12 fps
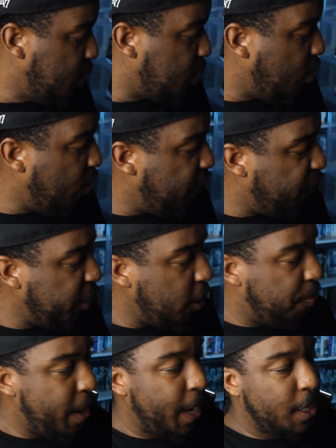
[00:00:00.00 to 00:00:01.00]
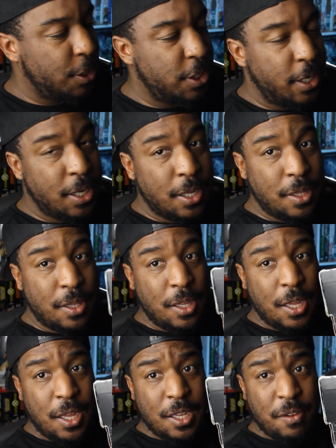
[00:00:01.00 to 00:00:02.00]
So for your packaging,
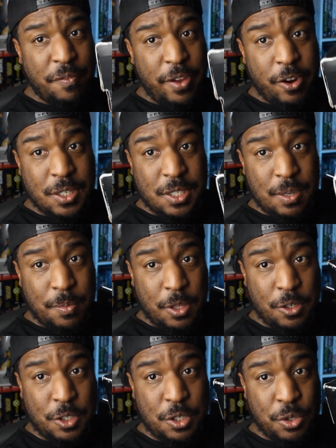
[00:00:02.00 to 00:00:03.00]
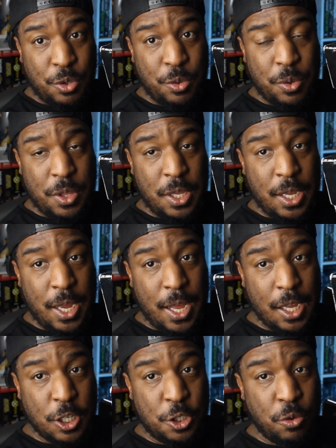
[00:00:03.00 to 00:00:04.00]
very similar to the